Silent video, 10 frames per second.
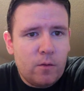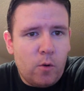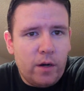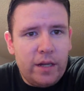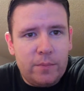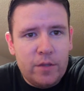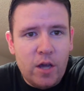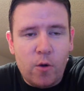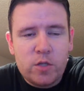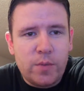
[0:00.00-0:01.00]
Well, it ain't
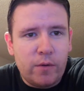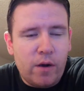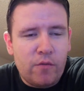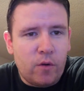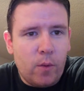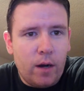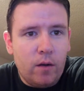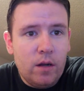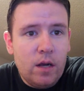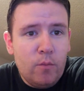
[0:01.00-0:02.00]
new. It's been around for a
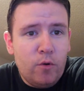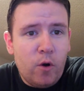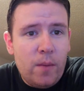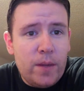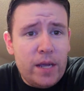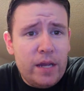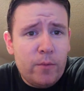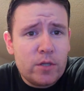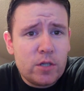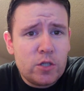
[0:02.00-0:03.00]
while. Prohibit
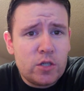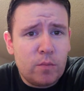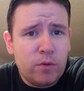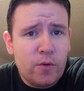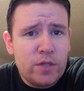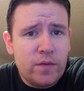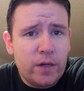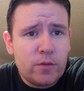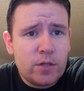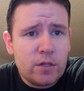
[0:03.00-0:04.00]
anyone such as employees,
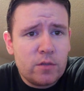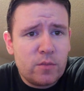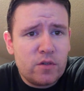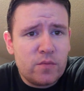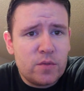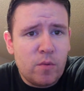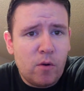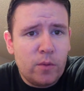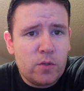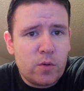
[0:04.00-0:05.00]
vendors, customers from
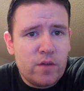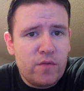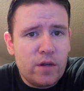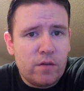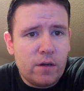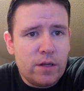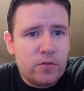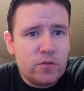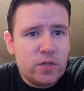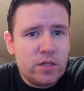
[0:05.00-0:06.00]
smoking within 20 feet of all
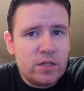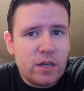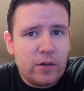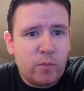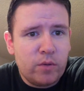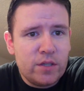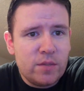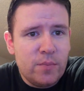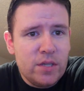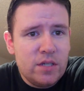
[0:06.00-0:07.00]
entrances inside your
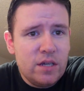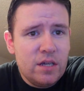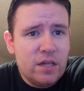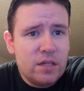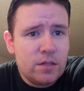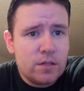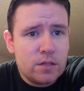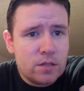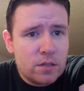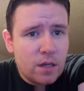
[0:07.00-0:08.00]
place of
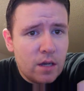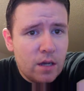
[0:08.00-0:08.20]
business.